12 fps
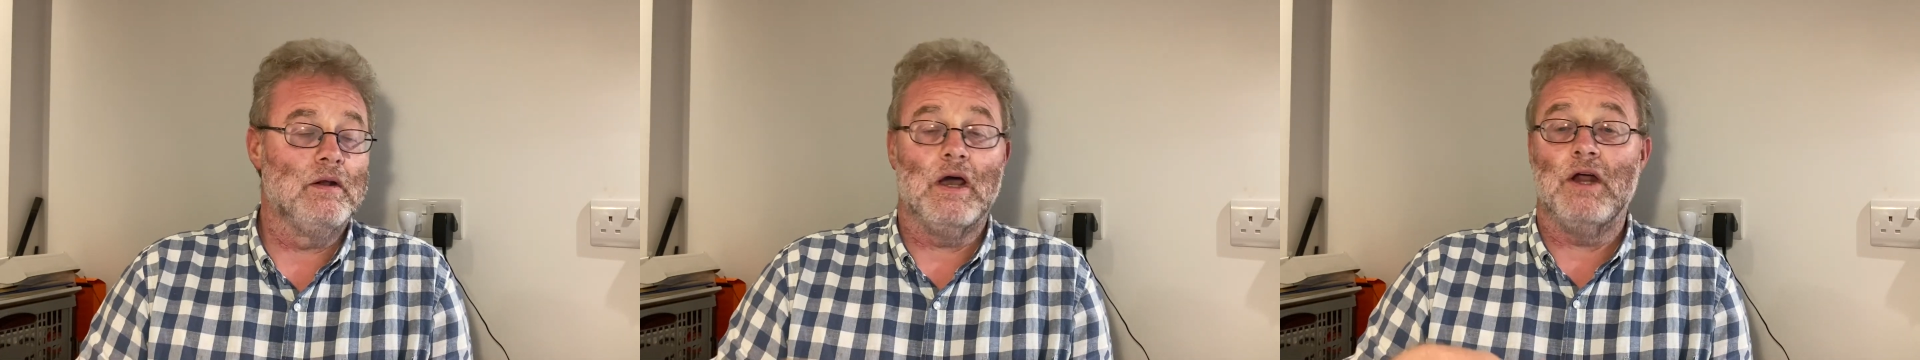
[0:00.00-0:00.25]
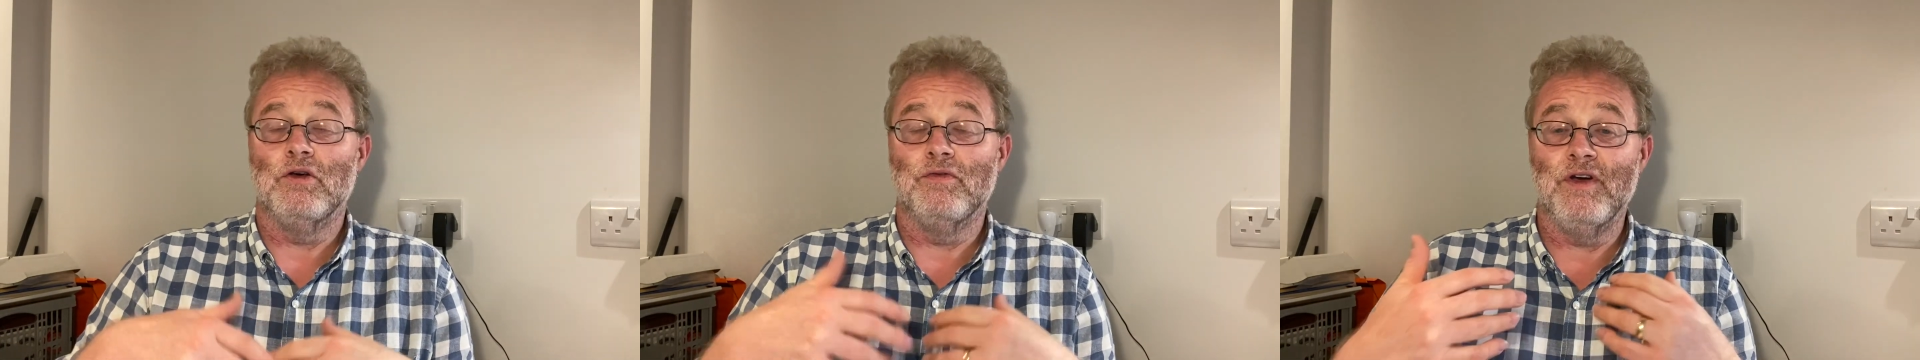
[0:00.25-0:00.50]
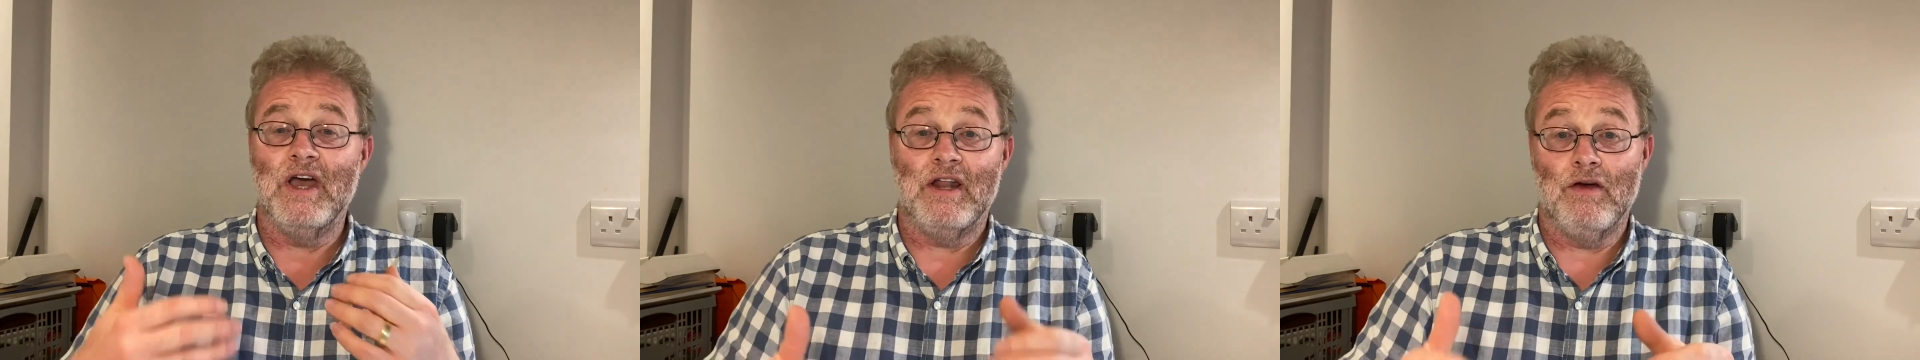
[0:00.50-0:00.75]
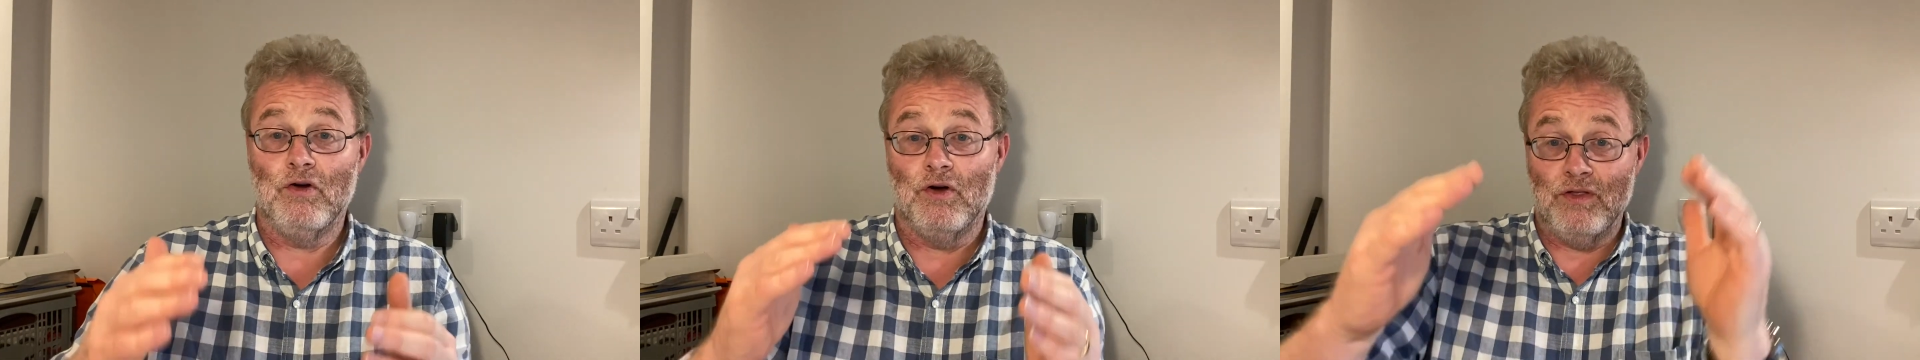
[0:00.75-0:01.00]
And don't forget,
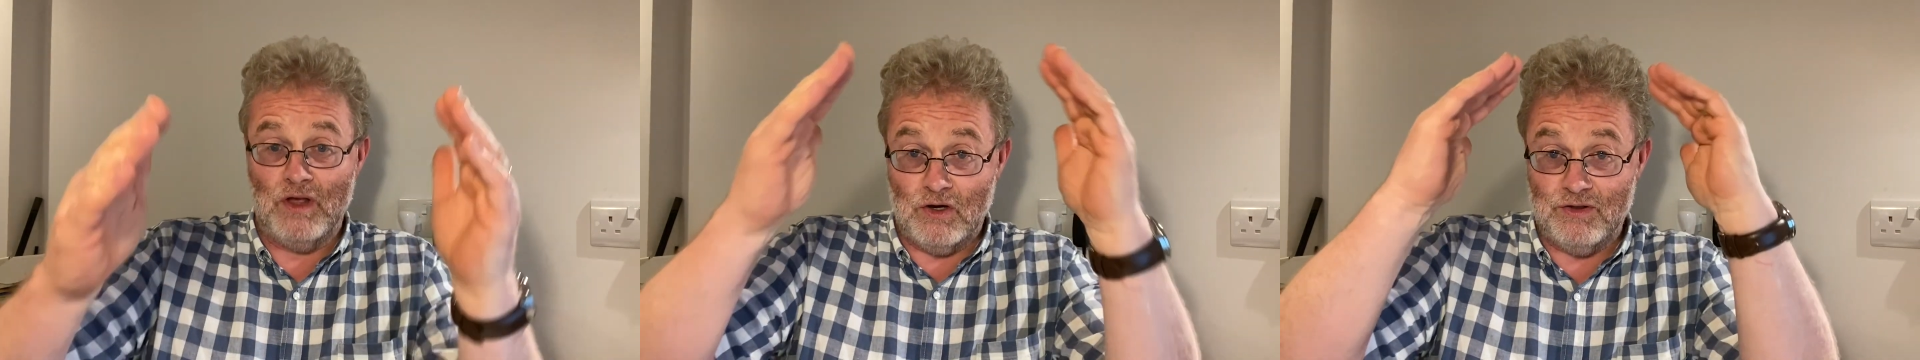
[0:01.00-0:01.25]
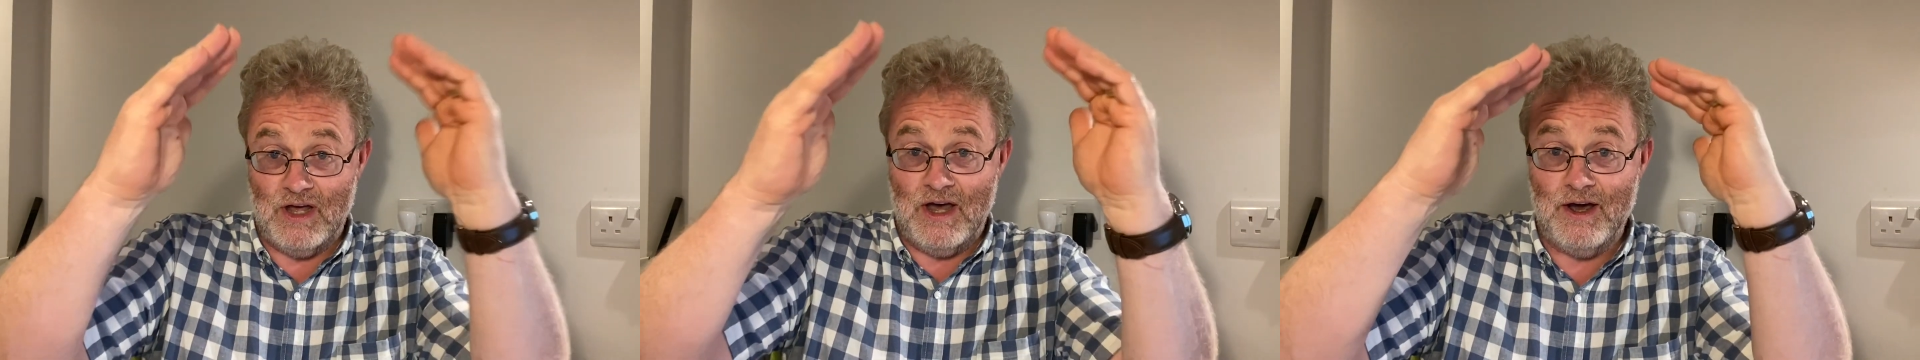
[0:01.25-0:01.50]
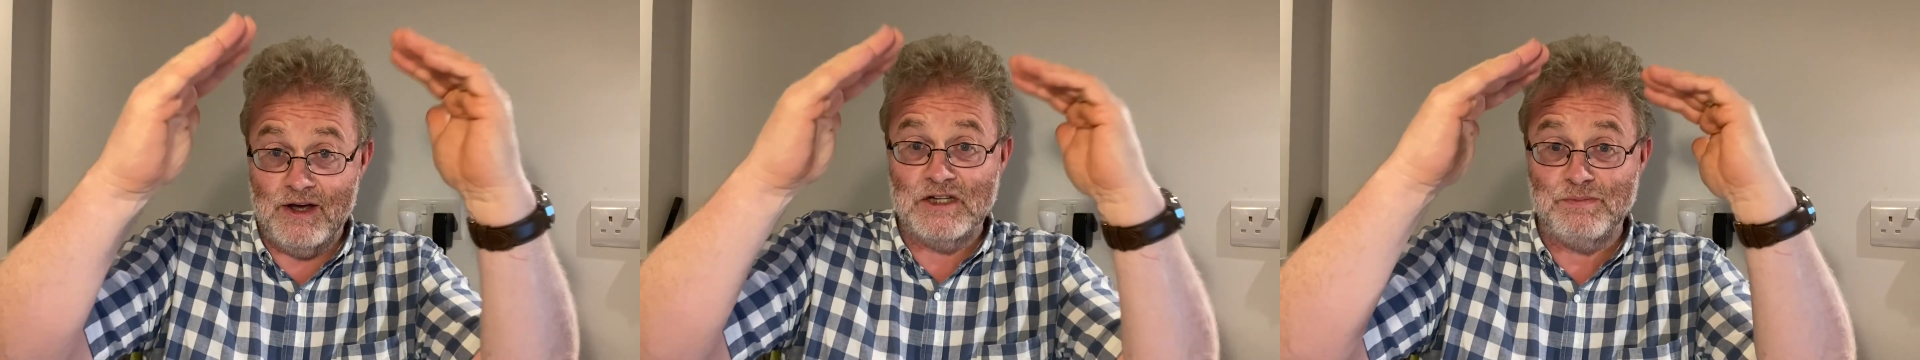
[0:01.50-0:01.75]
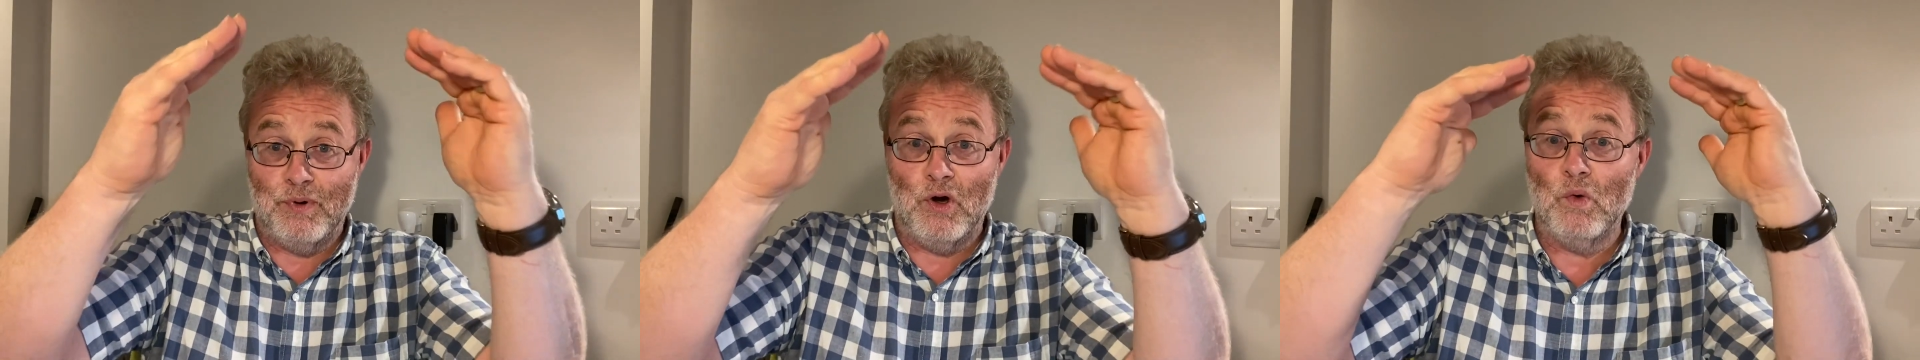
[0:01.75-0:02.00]
I've got, I've got the
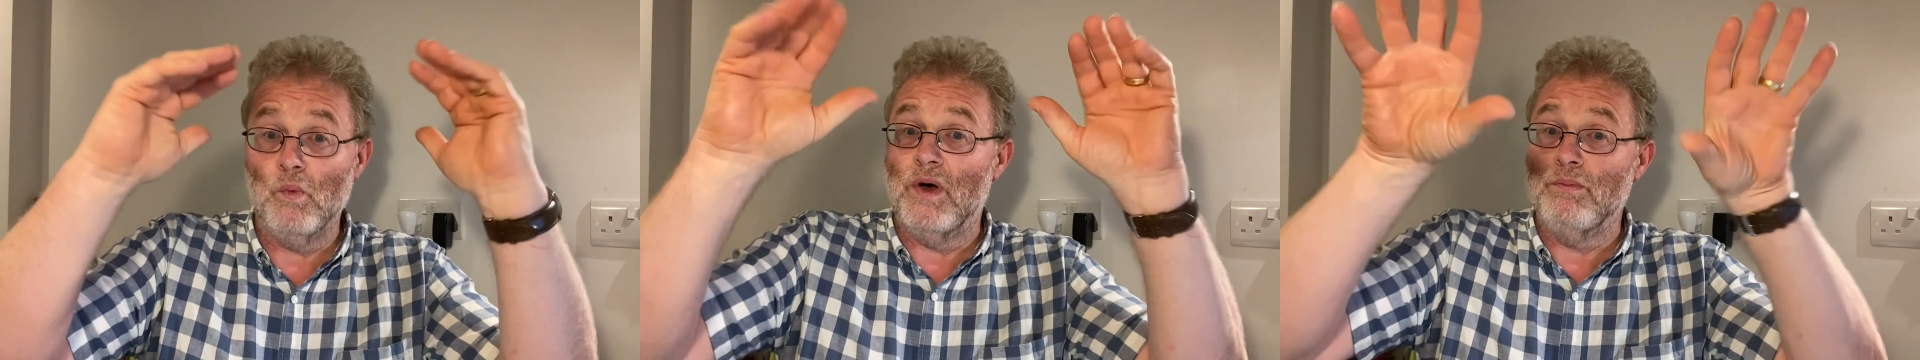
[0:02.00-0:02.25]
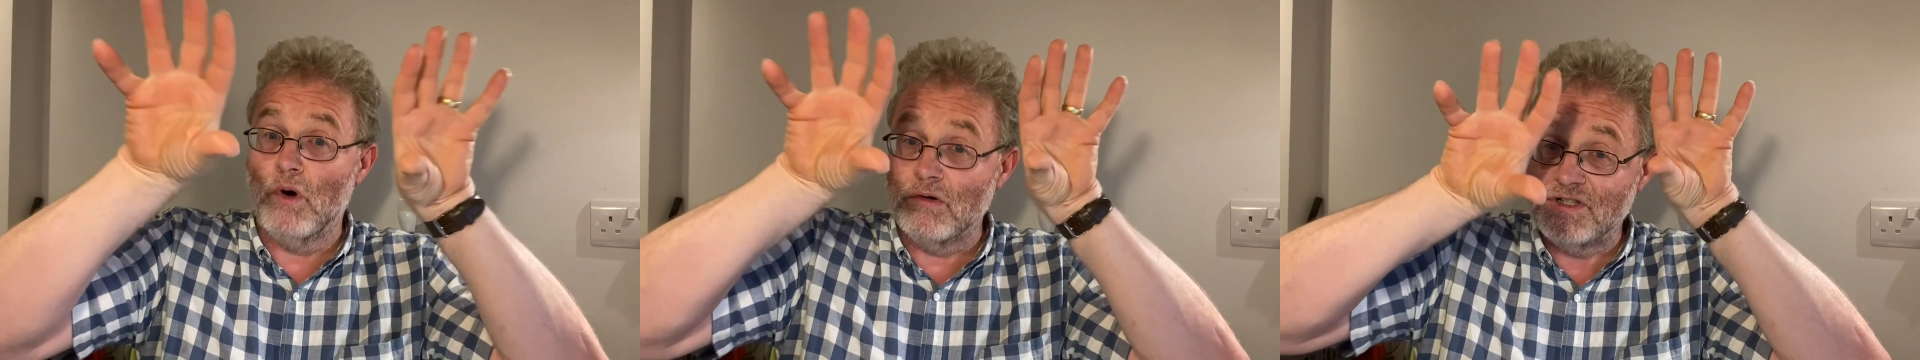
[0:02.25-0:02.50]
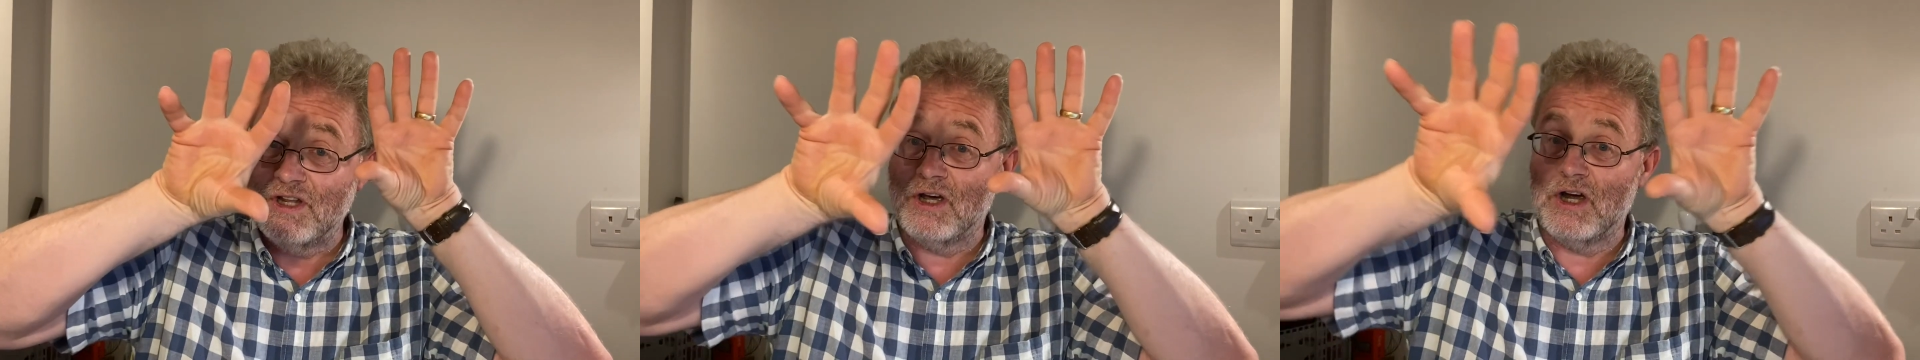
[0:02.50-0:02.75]
highest point where most of